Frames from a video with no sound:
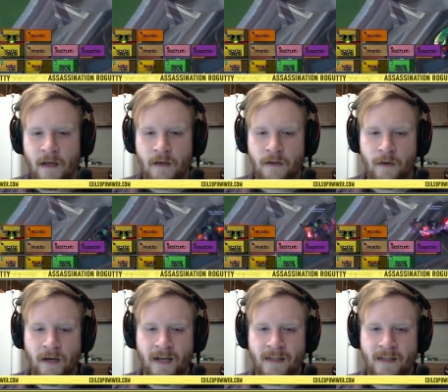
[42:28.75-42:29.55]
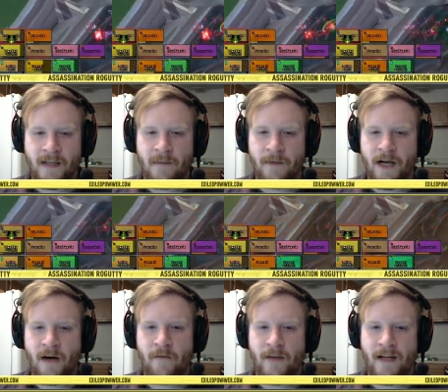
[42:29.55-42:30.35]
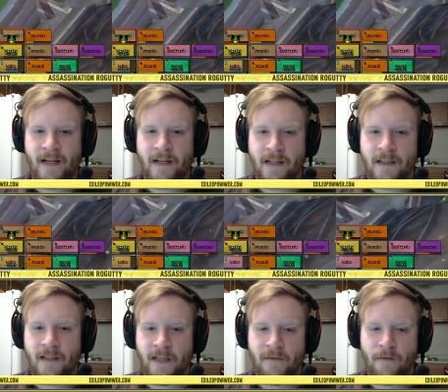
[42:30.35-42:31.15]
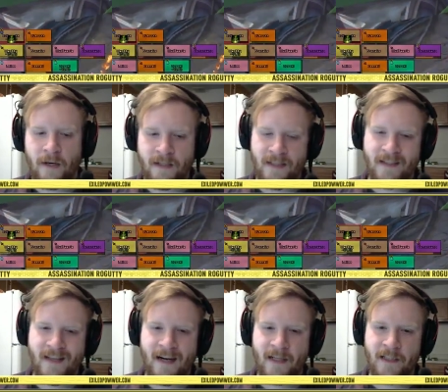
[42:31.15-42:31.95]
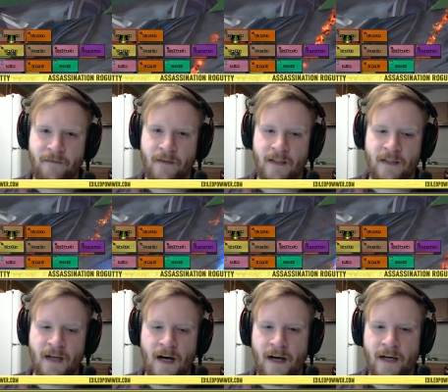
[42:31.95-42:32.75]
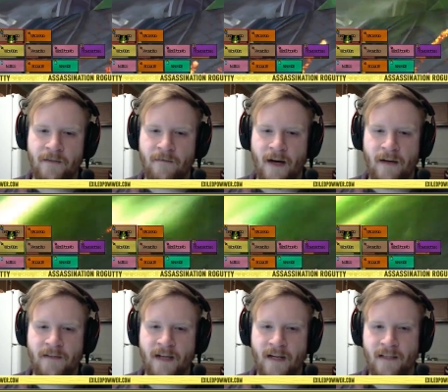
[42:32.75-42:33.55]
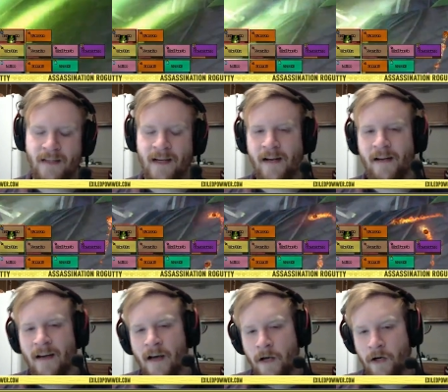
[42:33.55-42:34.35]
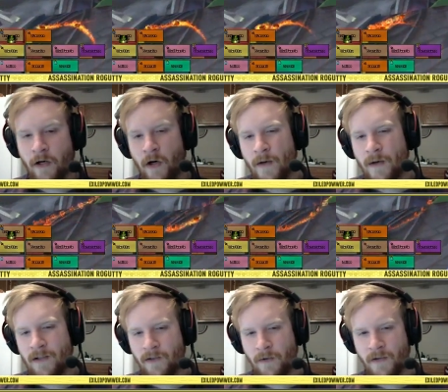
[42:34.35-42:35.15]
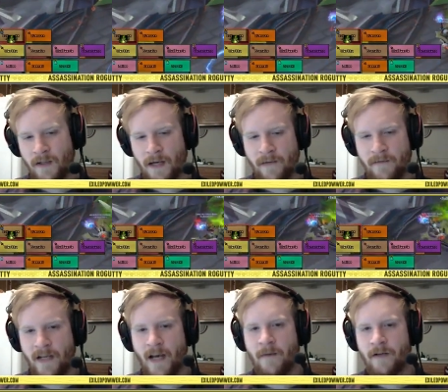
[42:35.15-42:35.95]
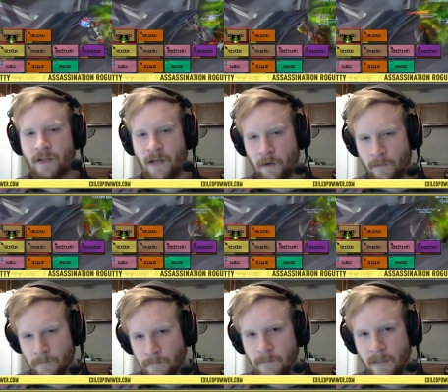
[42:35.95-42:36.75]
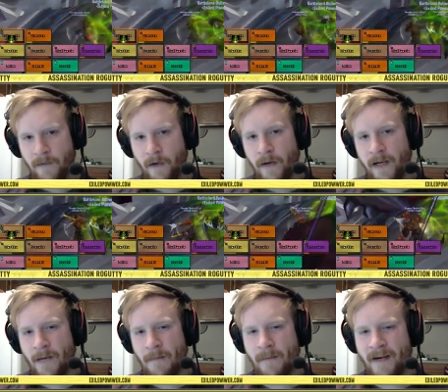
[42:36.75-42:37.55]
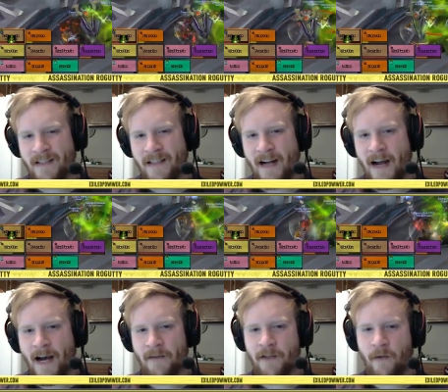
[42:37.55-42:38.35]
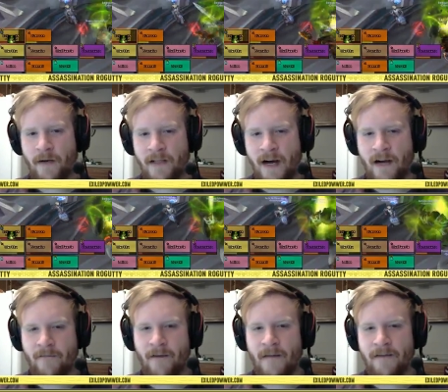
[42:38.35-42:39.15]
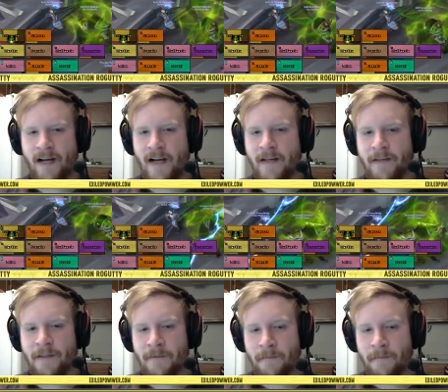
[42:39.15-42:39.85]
So to get the damage out of it, it needs to tick for 18 seconds. If this dies 5 seconds in, you're going to lose a lot of damage. So if you're going to come up against an ad that's going to die in 5 seconds,